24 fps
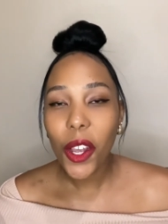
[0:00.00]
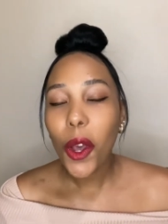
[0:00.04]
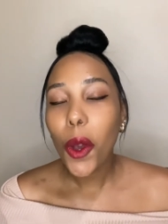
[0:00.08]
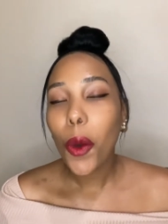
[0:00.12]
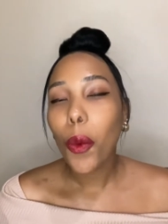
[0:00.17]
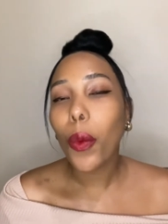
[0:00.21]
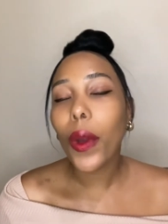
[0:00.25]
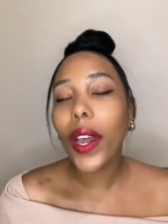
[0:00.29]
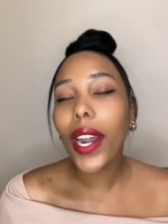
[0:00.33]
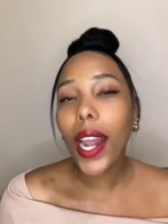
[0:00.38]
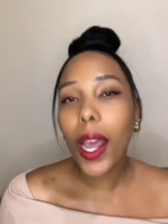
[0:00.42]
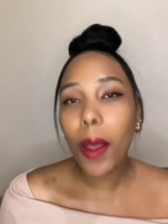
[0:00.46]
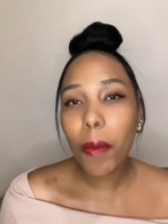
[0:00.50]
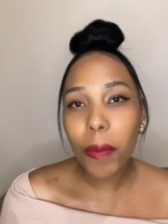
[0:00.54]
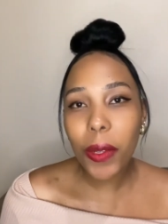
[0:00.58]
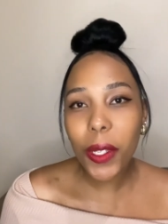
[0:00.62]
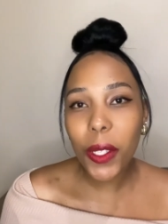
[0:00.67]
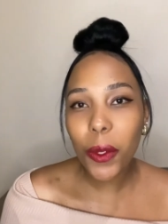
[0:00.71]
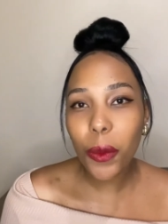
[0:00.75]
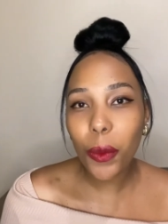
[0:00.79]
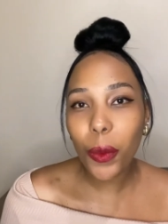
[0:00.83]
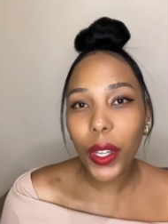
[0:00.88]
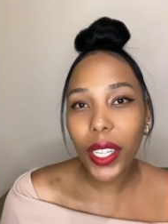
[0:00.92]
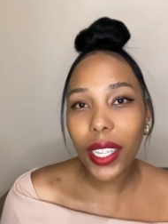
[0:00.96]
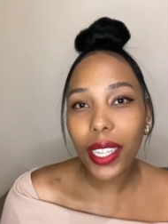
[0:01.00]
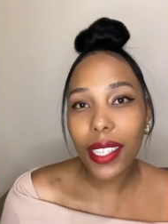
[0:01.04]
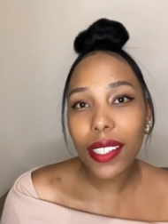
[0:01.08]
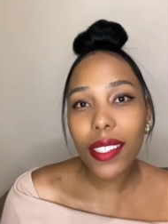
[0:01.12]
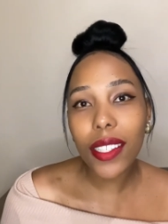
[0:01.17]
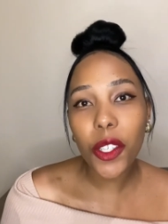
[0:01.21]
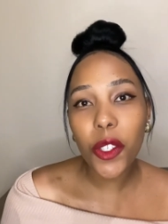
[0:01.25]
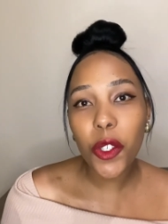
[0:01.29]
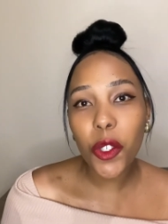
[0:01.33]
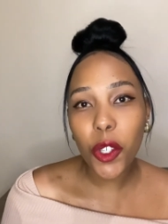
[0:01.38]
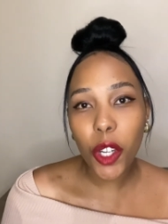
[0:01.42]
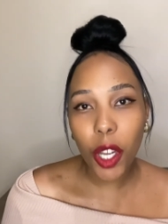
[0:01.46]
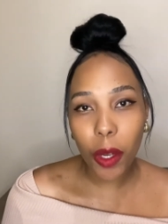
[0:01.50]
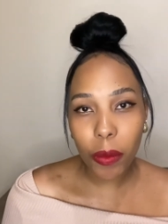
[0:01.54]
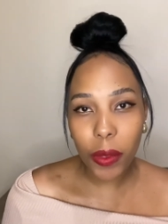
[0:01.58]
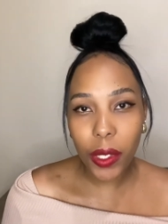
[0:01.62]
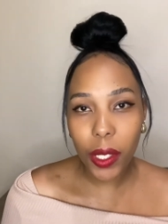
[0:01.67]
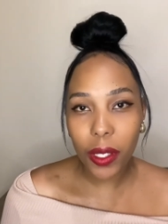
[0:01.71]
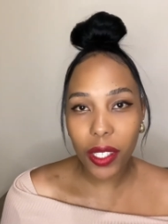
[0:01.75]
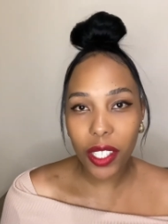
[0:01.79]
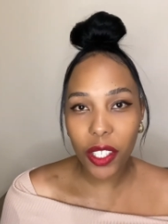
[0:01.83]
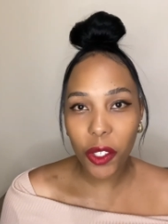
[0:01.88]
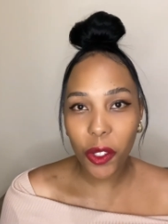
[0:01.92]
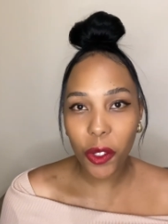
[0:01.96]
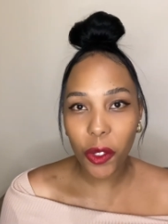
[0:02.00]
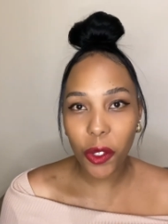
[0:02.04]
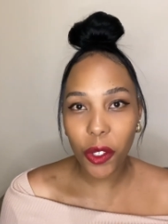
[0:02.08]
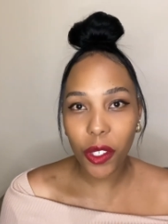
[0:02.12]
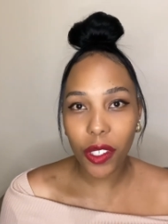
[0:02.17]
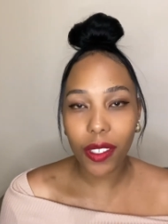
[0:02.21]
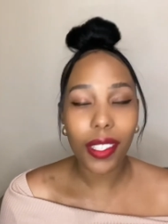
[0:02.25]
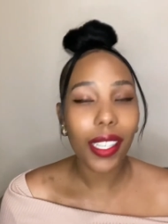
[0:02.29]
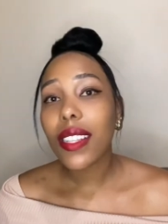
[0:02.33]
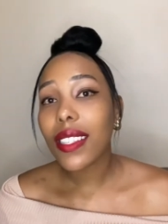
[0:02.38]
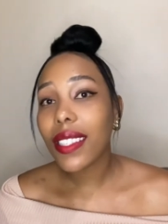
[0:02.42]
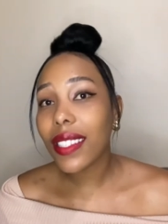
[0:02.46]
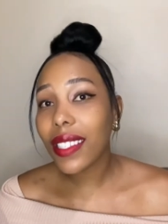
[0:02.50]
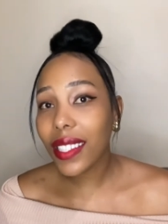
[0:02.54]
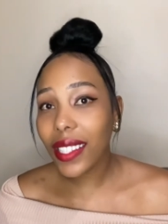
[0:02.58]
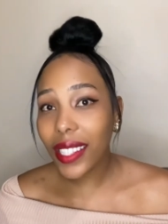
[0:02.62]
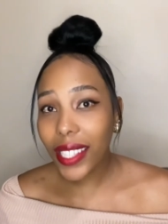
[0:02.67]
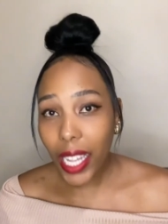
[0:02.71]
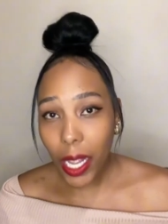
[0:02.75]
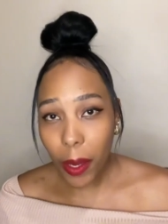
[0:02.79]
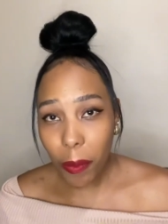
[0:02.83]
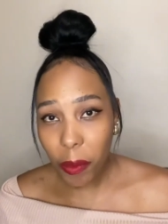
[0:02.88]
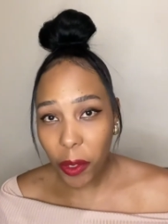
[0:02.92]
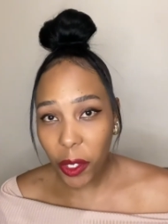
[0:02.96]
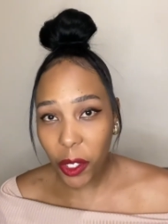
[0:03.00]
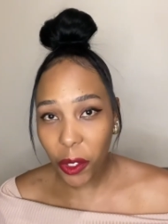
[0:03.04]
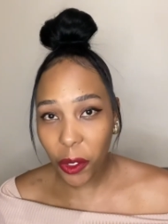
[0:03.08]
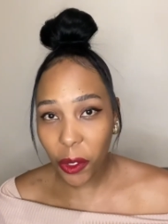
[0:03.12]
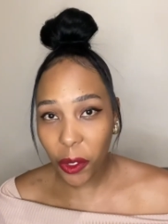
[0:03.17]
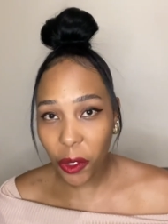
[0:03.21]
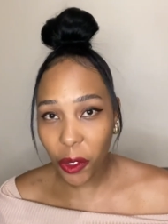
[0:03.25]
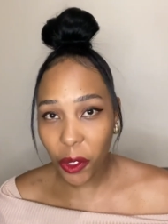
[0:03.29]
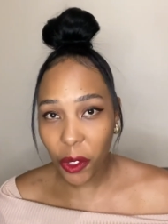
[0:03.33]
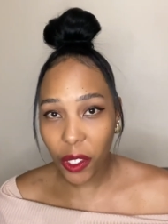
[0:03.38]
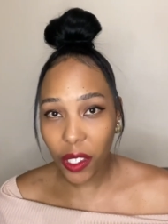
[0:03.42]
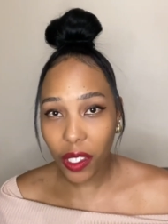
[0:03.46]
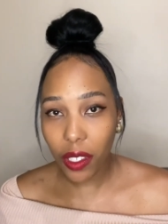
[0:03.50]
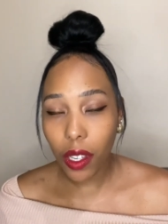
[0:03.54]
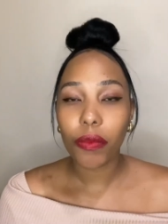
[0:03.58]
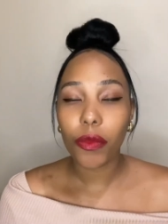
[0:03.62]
What happens where there's adopted children, stepchildren?